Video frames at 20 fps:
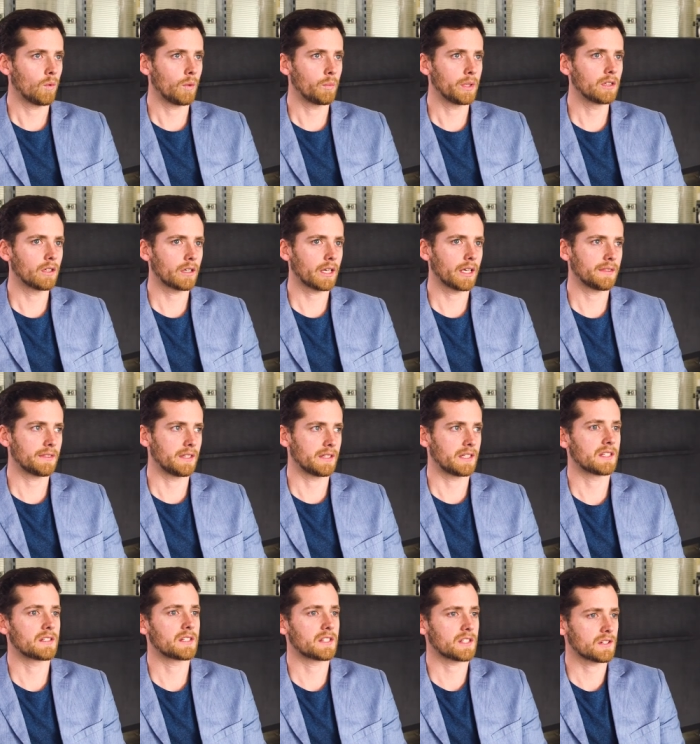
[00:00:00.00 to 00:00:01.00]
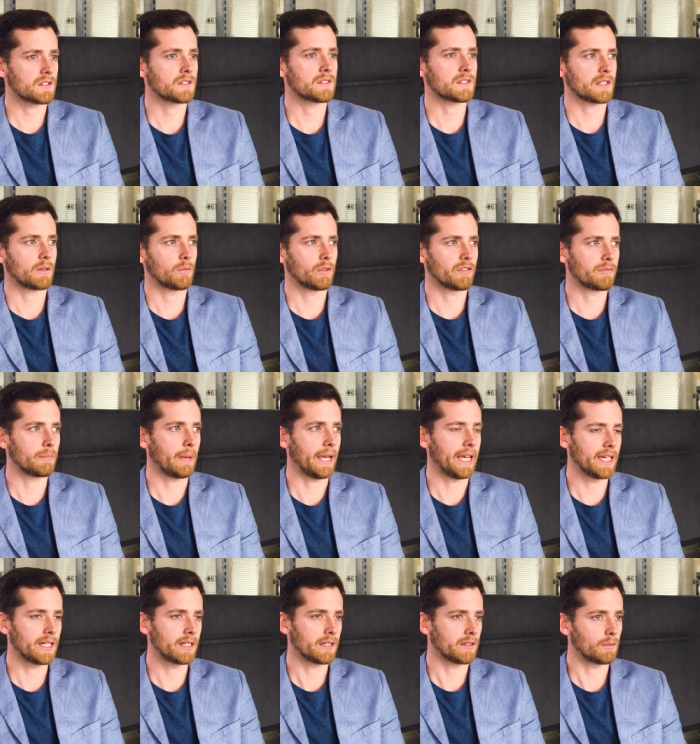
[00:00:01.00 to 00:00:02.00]
When we look at the decisions that we've
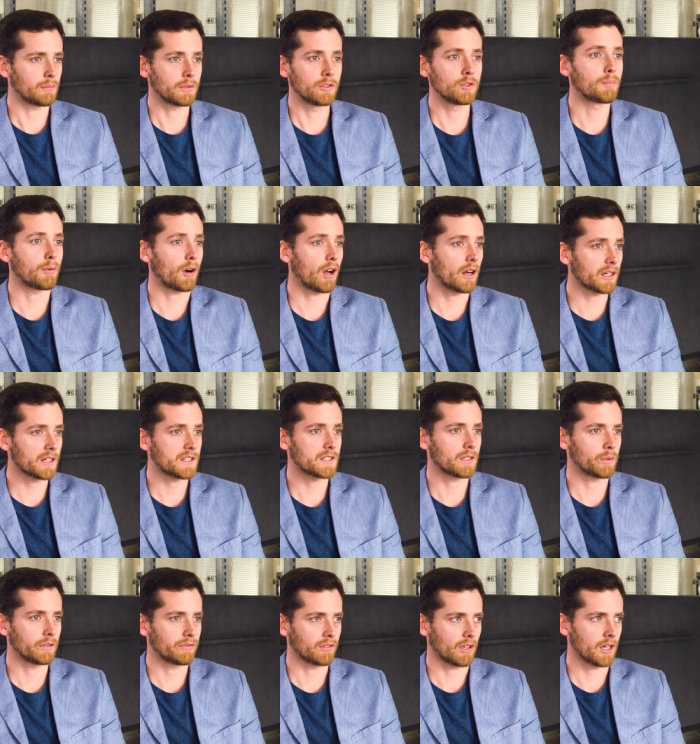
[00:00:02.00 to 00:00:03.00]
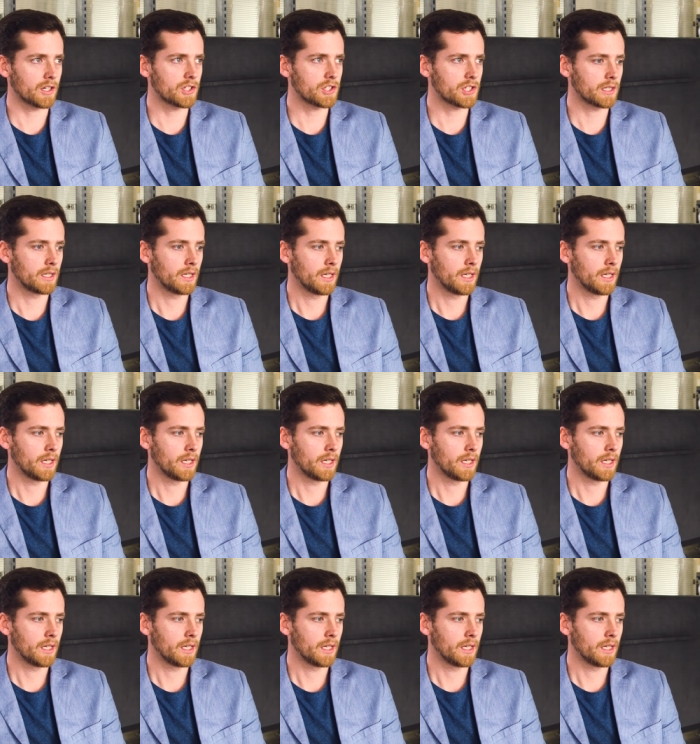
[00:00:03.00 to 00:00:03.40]
made and the new products that we've launched,